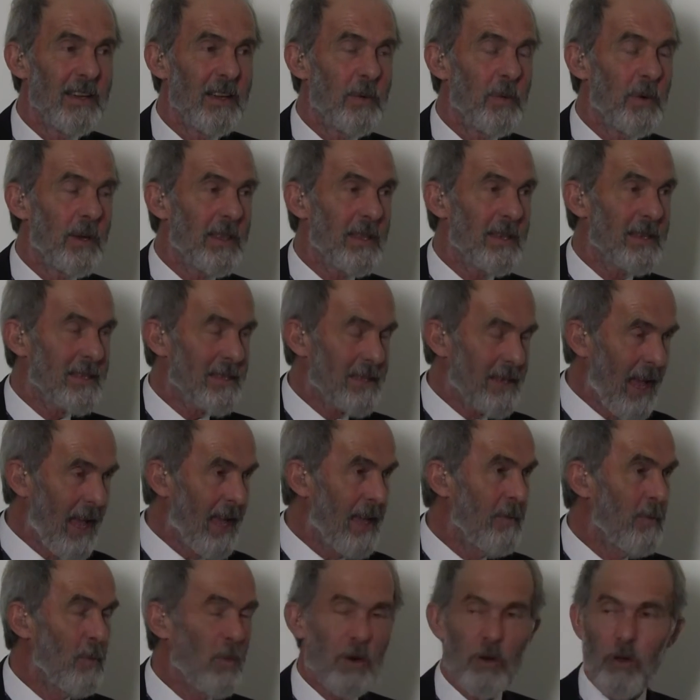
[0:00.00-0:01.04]
We're the
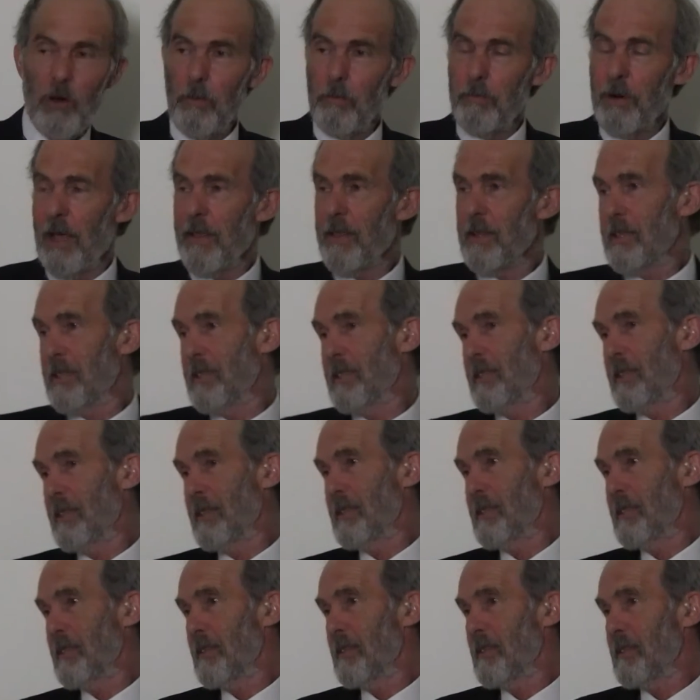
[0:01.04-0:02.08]
same, we're all brothers and
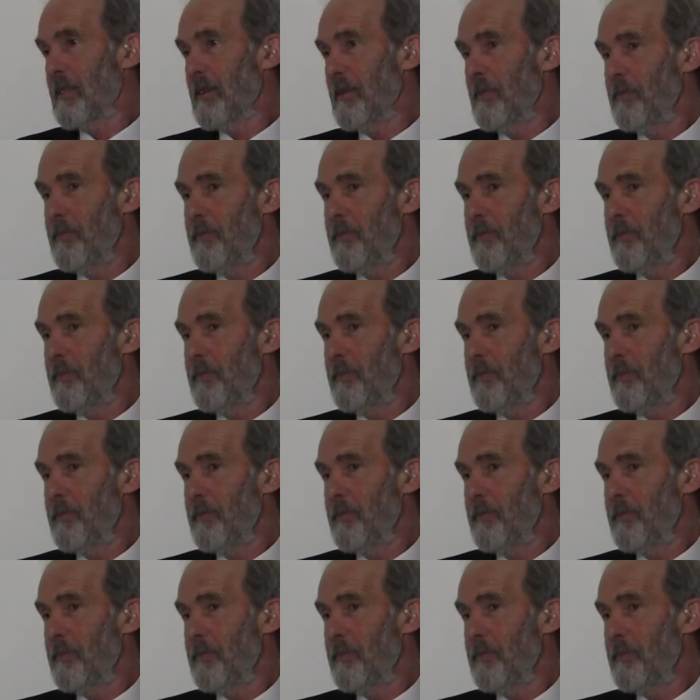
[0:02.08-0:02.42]
sisters.